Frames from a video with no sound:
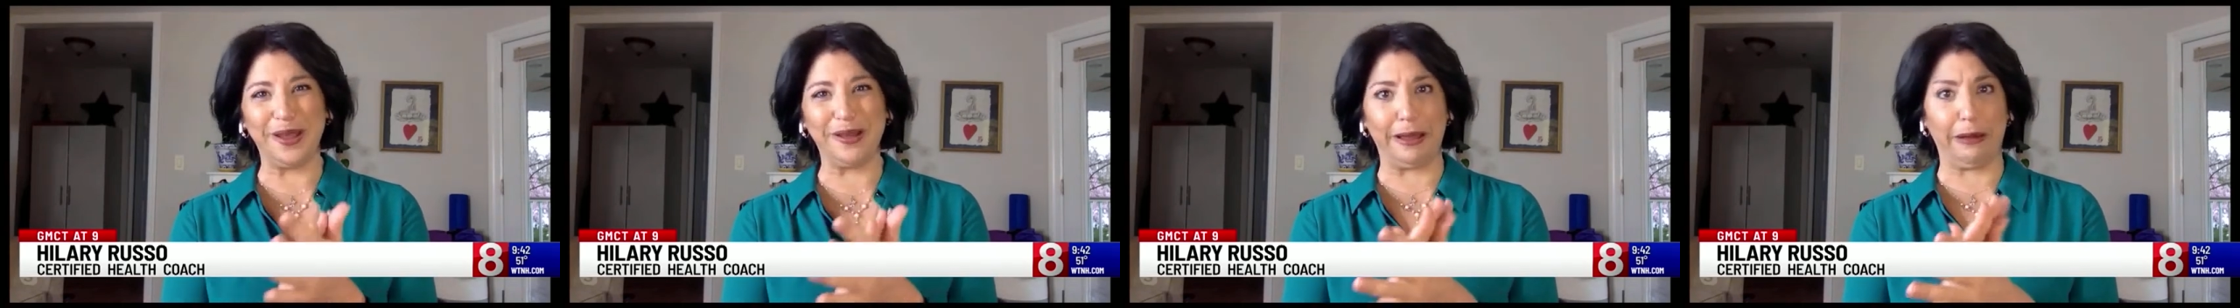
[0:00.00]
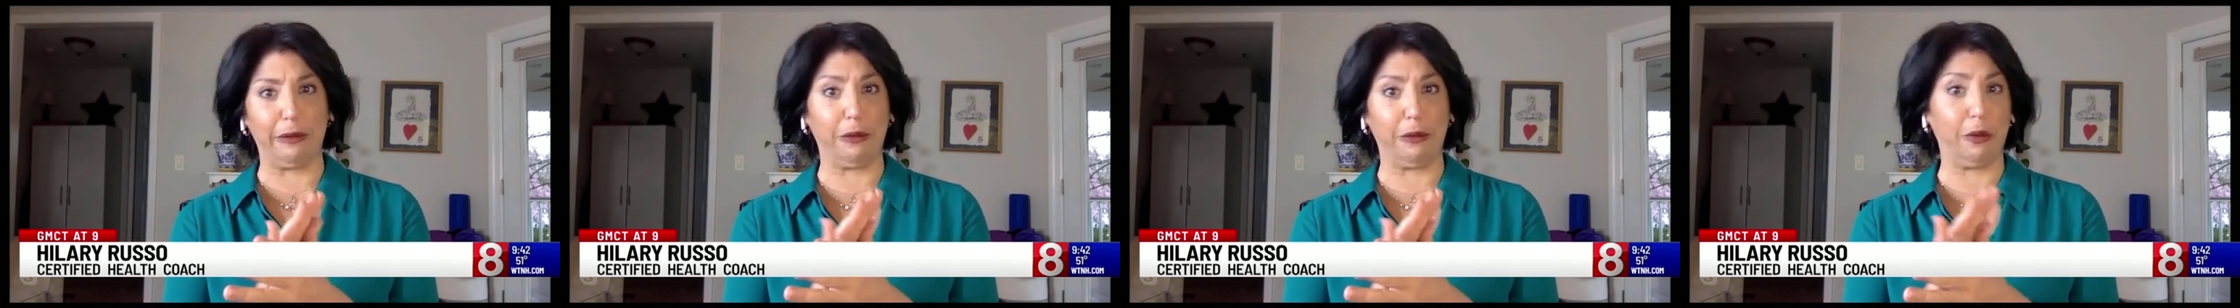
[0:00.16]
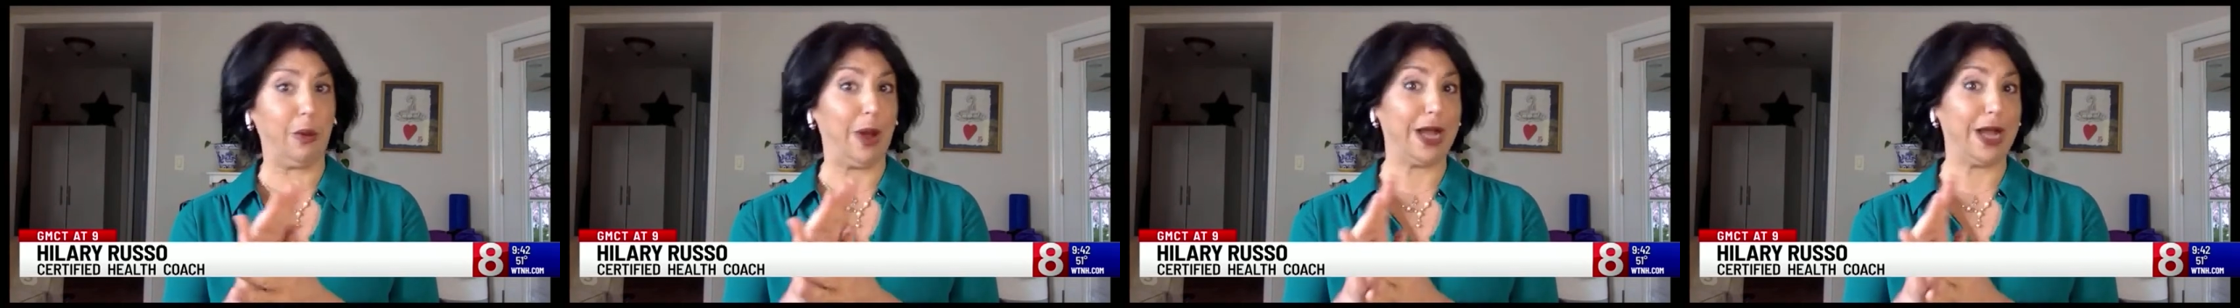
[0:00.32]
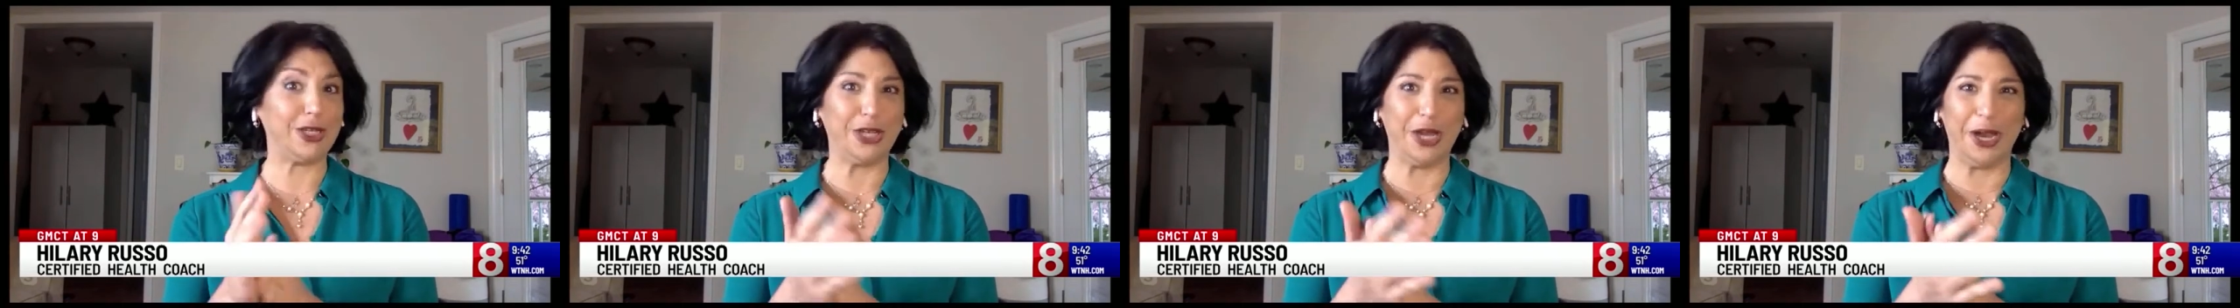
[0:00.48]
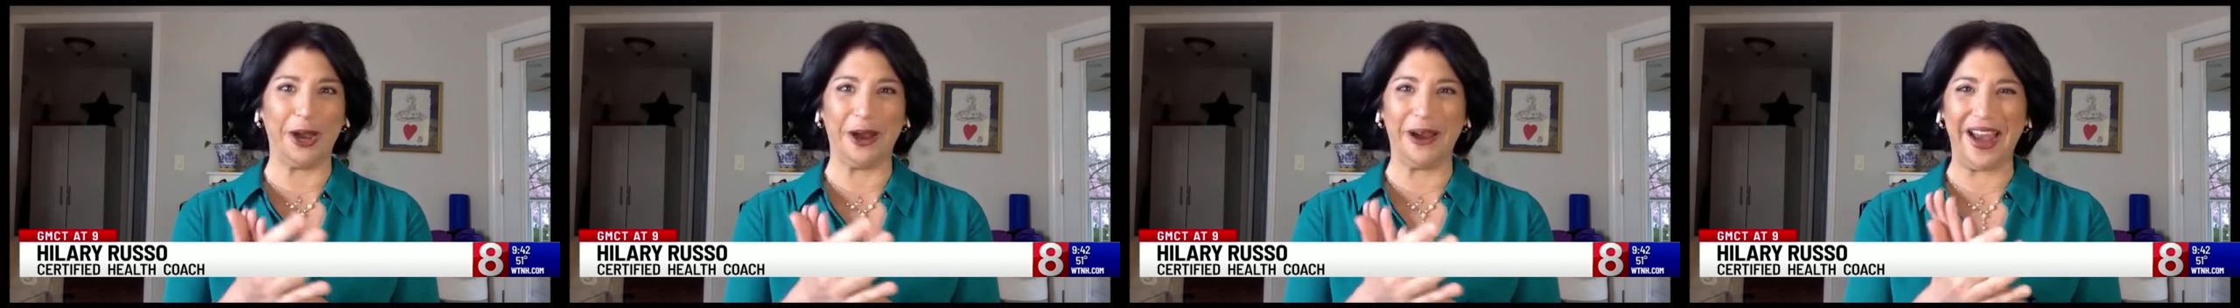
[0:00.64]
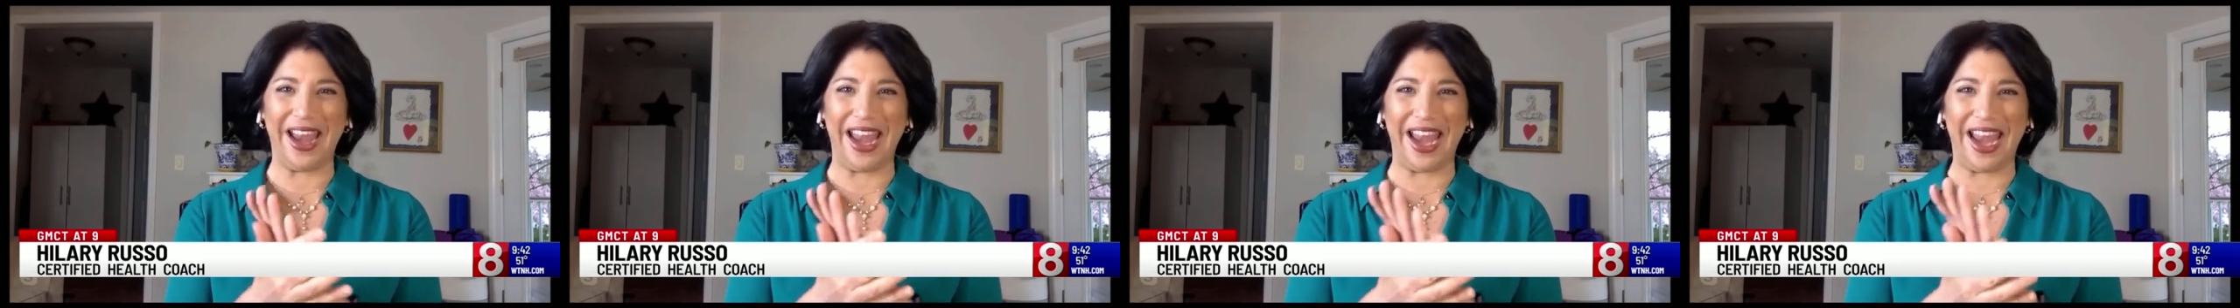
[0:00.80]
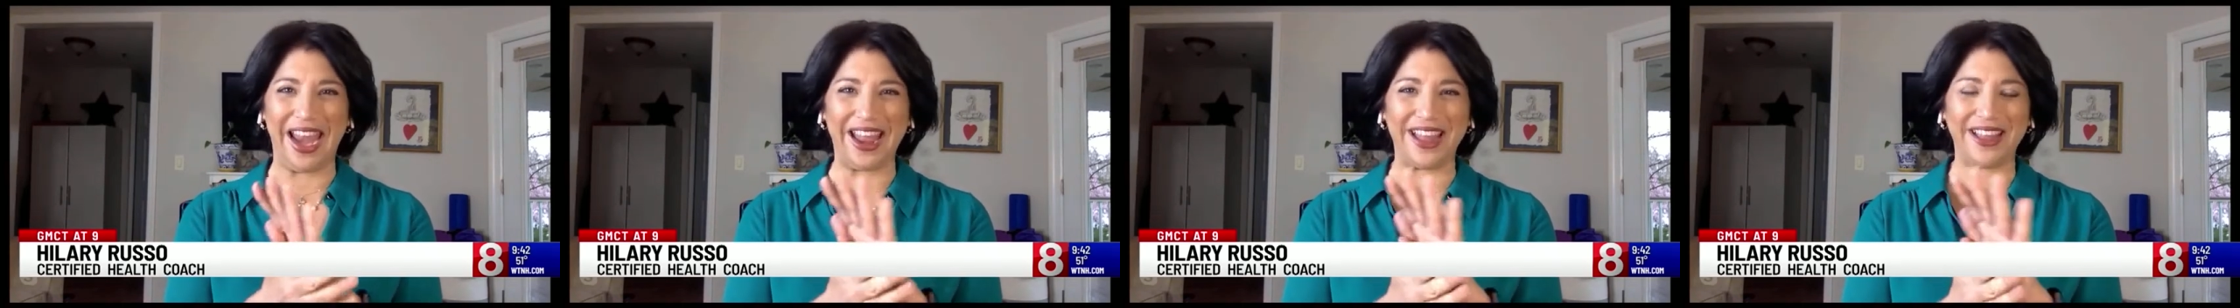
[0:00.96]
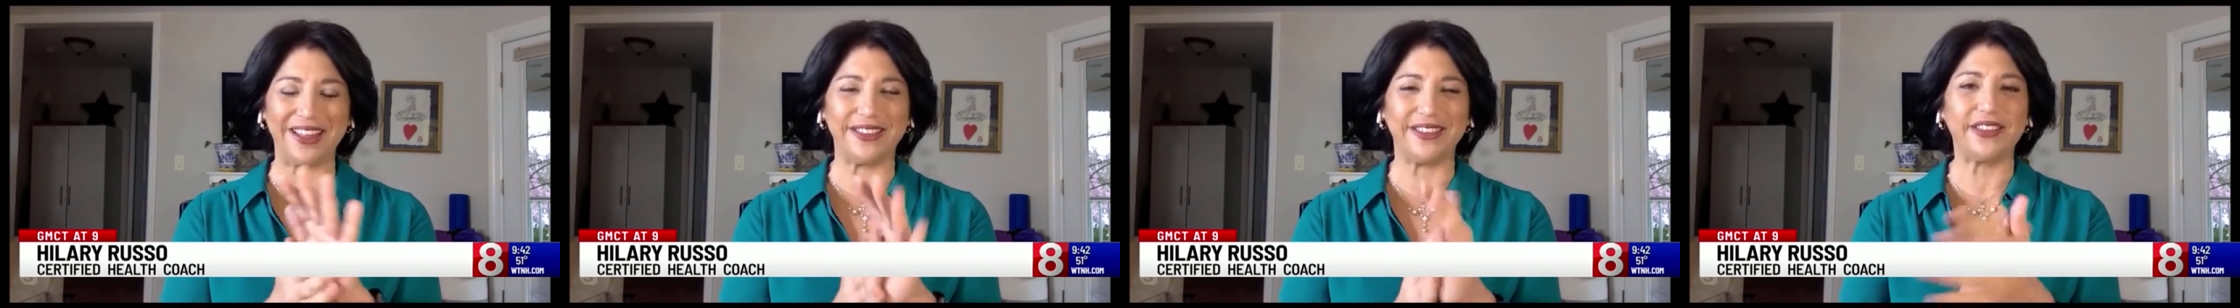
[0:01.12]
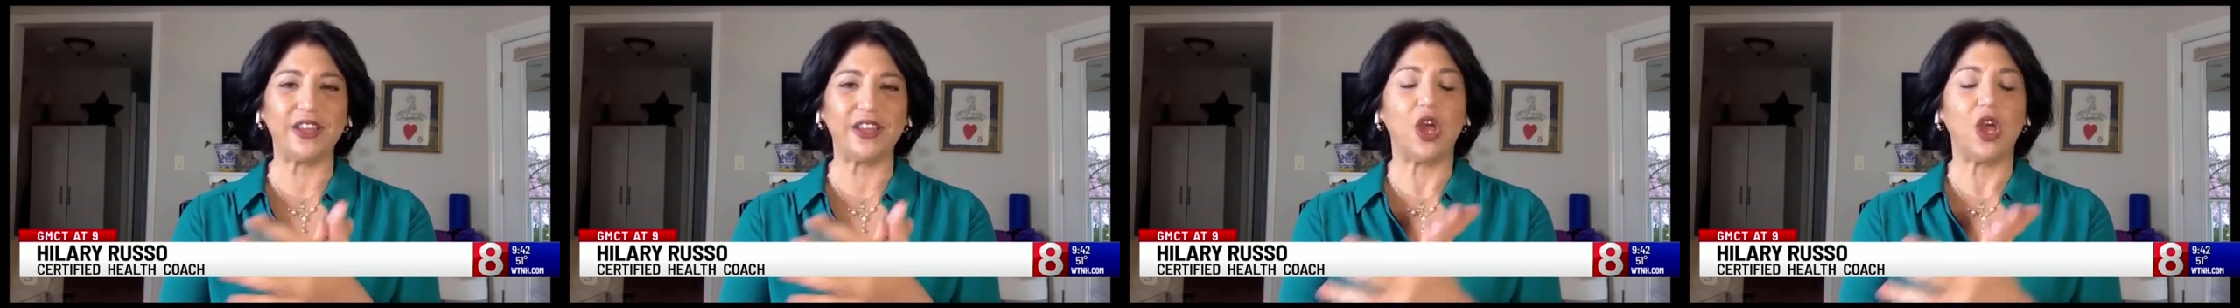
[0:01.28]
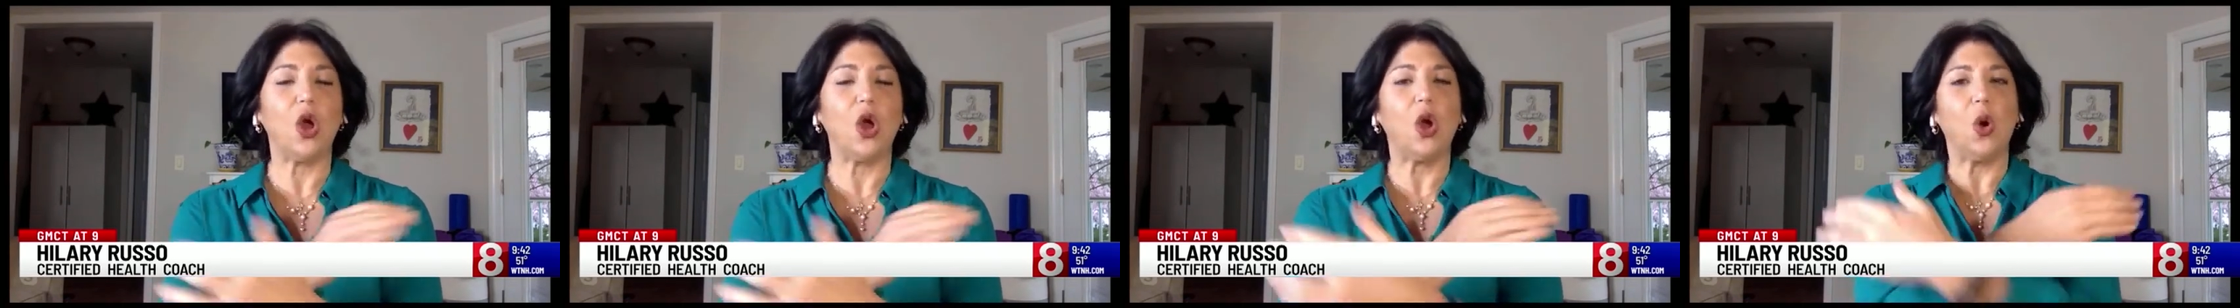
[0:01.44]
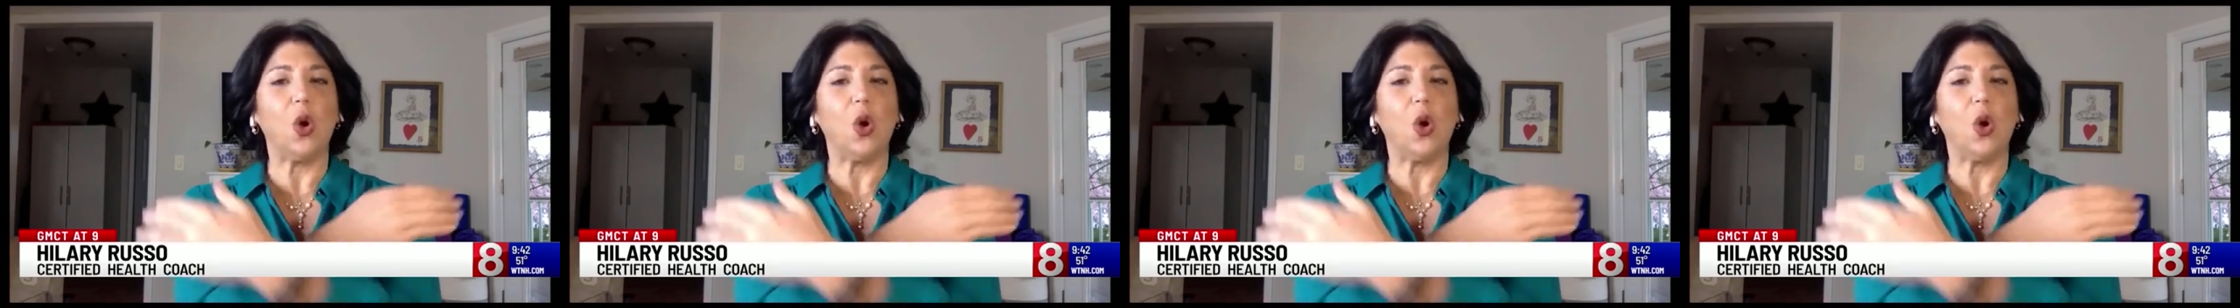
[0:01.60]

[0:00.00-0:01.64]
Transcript: like we're washing our hands,